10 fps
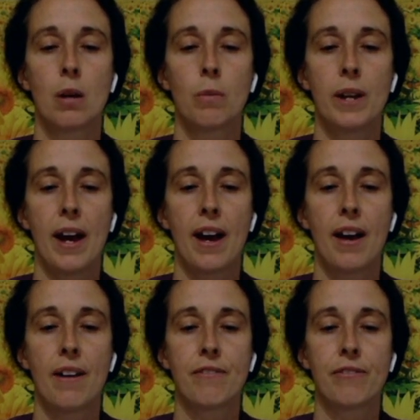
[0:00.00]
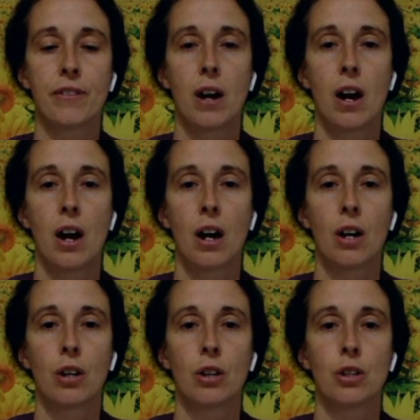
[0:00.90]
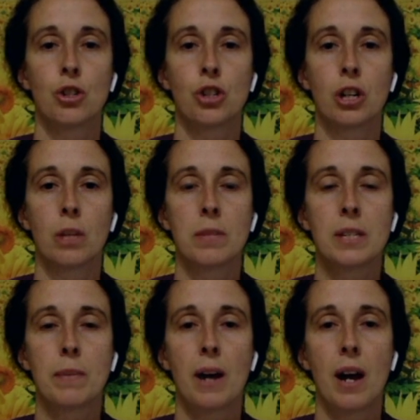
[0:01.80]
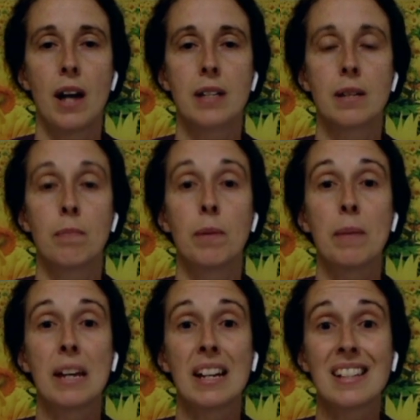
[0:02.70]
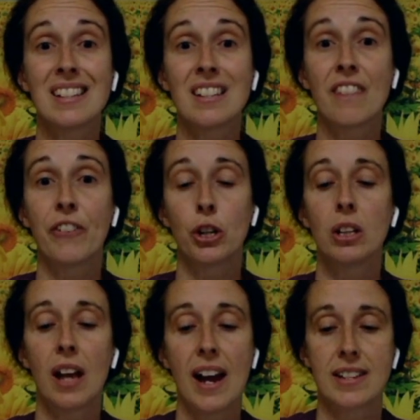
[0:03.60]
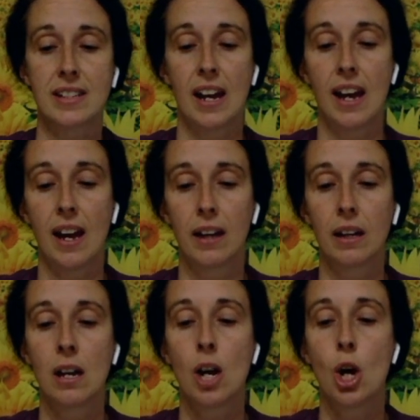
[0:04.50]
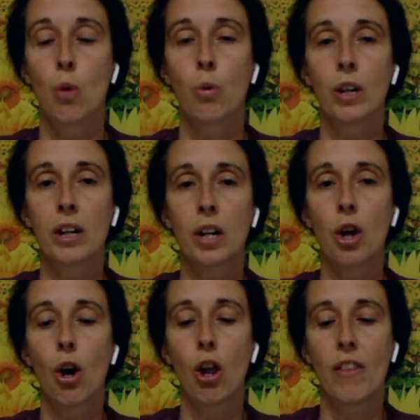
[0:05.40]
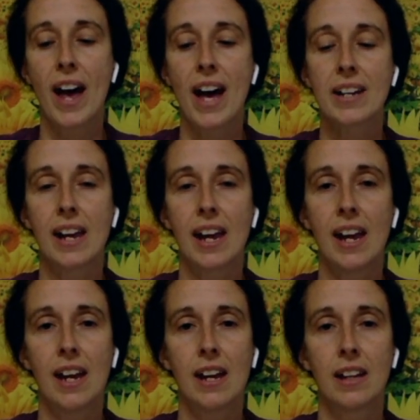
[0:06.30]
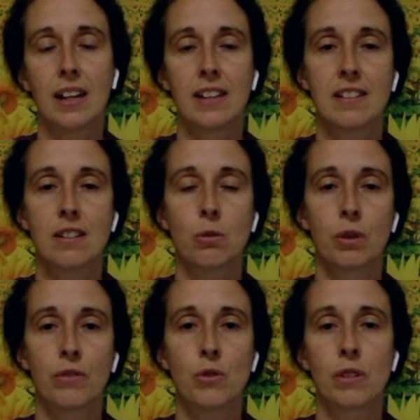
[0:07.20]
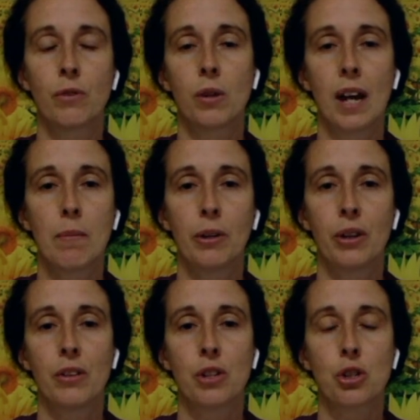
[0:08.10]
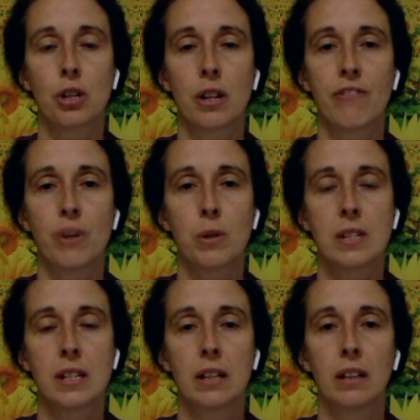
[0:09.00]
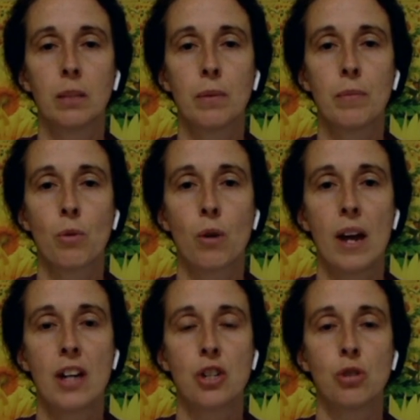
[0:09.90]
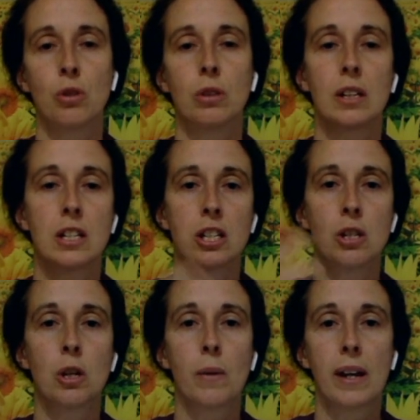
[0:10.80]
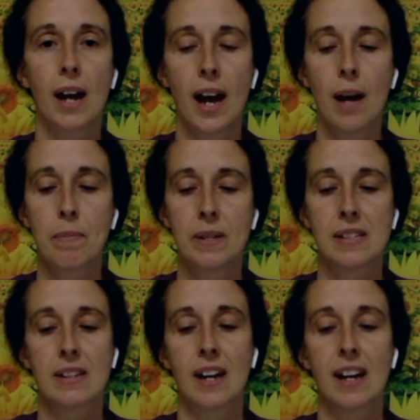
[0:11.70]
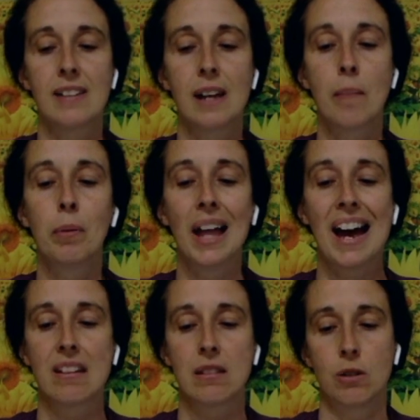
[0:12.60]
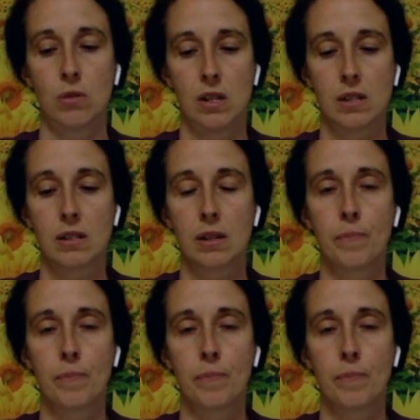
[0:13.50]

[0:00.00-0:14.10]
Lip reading: We have our germ spot. But because this is a fertilized egg, we're going to call that again, this is sort of using vocabulary that you're going to focus in a little bit more as you continue going up in science, a blastodisc.